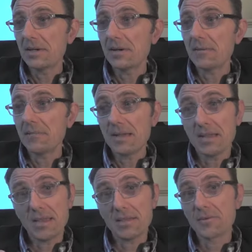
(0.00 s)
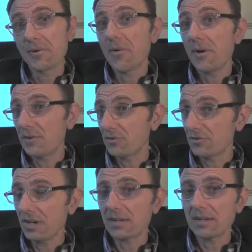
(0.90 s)
And it can grow and
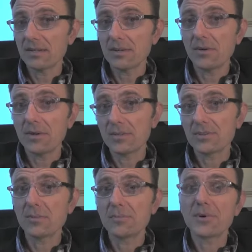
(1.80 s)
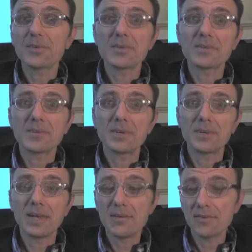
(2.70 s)
shrink according to a person's
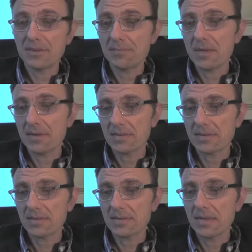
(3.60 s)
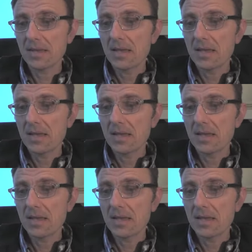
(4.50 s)
life experiences.